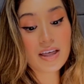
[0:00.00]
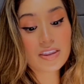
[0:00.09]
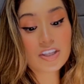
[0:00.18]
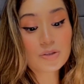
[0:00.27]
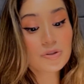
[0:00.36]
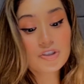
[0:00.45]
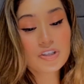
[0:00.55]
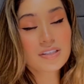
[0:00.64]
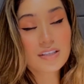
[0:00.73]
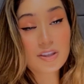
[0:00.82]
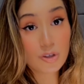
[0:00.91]
This was
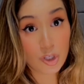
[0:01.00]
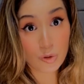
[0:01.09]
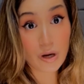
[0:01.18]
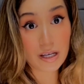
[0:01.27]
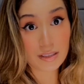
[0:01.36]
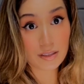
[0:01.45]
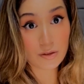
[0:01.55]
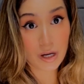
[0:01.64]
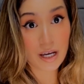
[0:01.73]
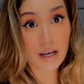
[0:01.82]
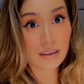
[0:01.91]
just in the US,
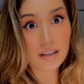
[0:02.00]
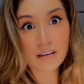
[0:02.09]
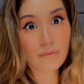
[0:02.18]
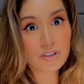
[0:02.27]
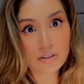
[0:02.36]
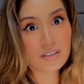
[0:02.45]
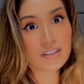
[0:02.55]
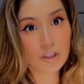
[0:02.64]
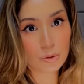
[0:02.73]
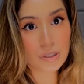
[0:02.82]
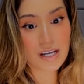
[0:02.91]
okay? I think I mentioned this
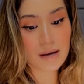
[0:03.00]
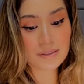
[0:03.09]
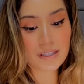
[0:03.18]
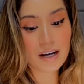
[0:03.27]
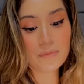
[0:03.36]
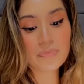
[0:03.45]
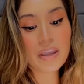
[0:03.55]
like 3 times now.